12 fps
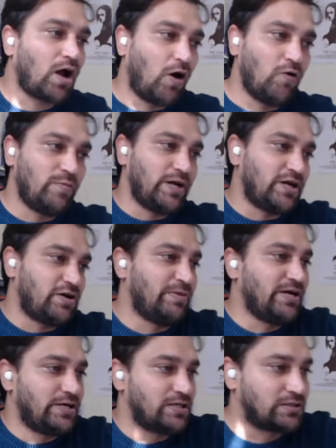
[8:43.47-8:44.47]
how many
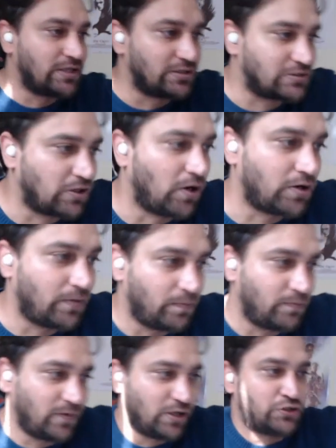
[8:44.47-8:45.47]
comedians can start up
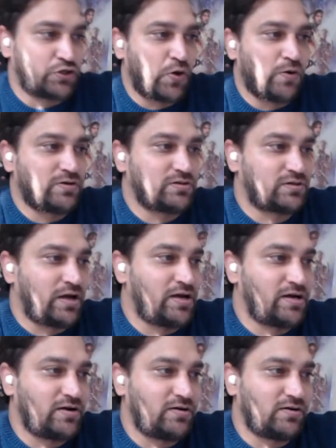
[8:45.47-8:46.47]
a joke
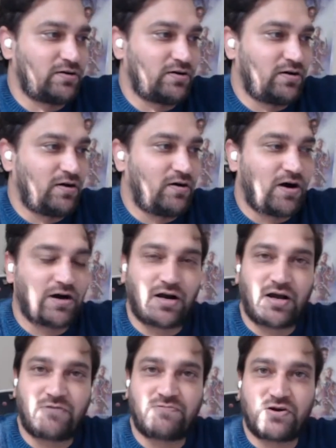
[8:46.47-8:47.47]
saying, oh, I'm
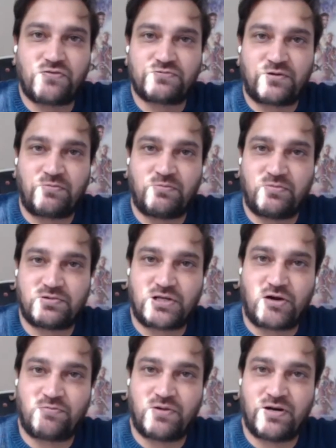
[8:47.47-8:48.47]
gonna get rid of some
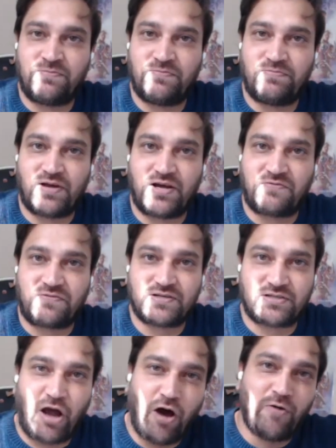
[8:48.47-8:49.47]
of my black
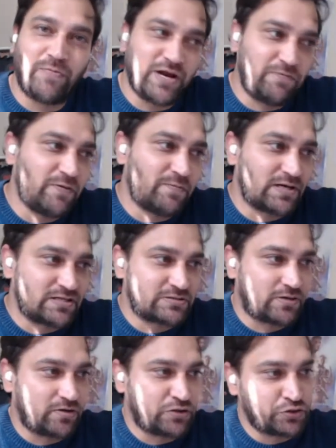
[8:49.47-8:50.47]
friends? How many people can
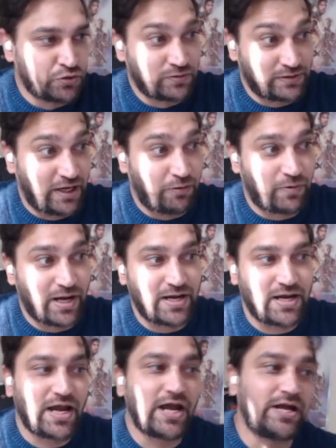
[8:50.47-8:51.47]
start a joke that
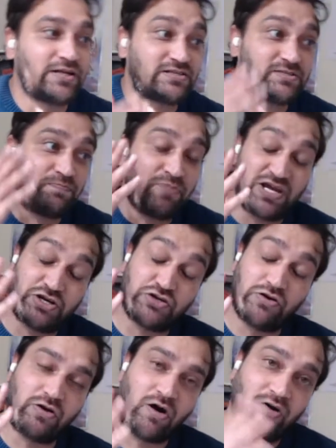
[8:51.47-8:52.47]
way and make
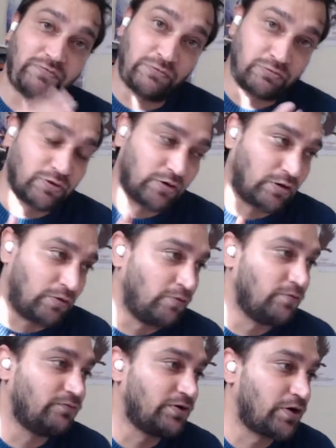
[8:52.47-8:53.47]
you laugh throughout the
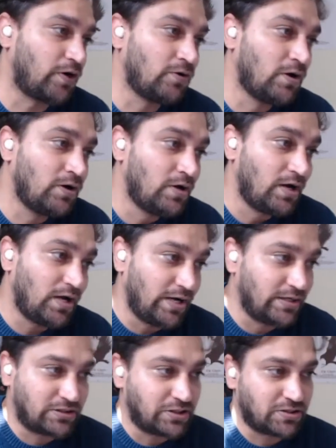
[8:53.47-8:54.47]
whole video?
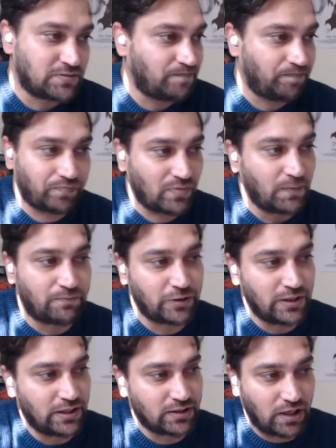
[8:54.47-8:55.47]
It's just
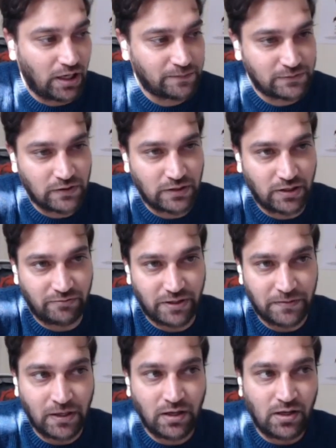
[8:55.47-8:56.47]
brilliant. Absolutely love
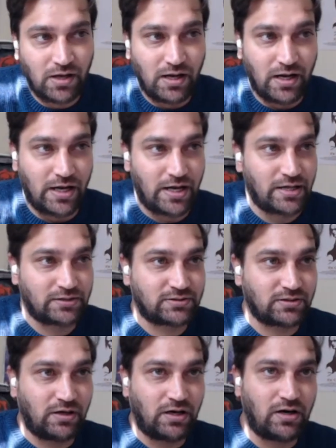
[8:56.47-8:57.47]
it. And
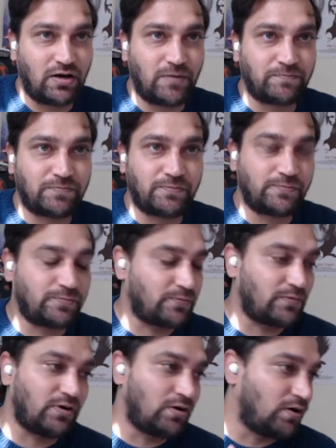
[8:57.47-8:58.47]

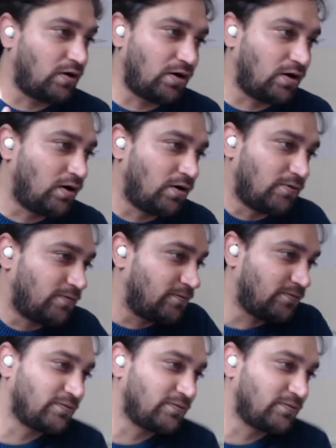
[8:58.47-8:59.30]
damn,